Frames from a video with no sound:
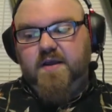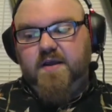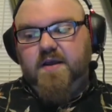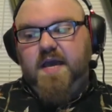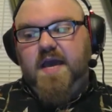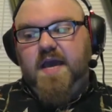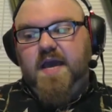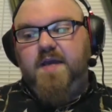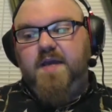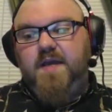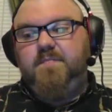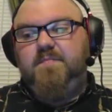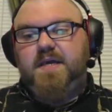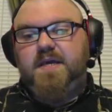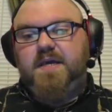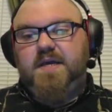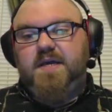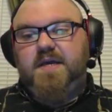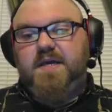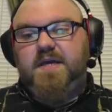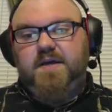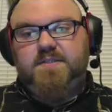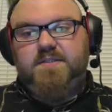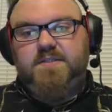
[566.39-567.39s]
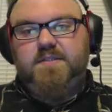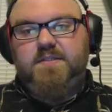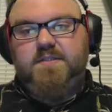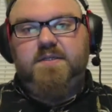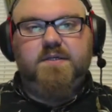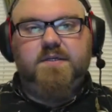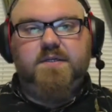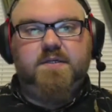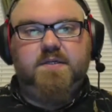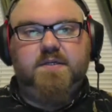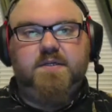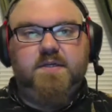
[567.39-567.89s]
and because
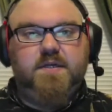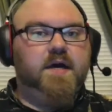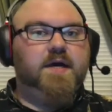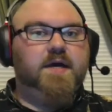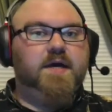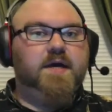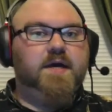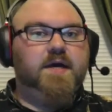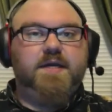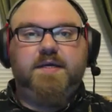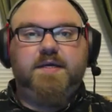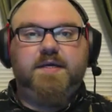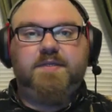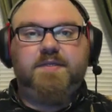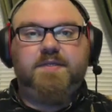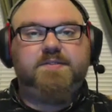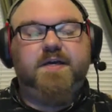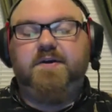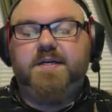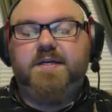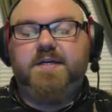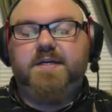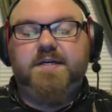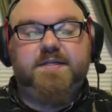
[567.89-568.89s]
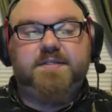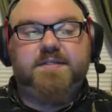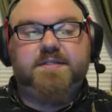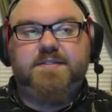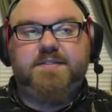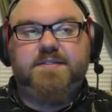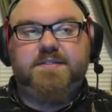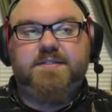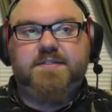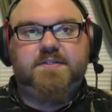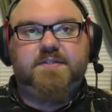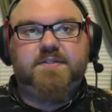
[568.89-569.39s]
Darren
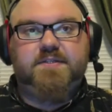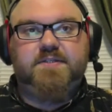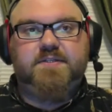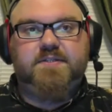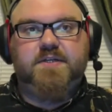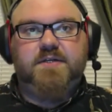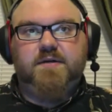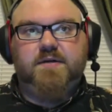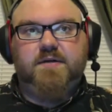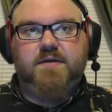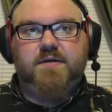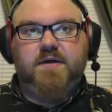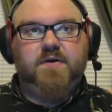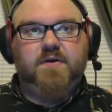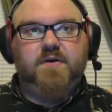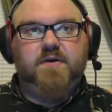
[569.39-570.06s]
is such a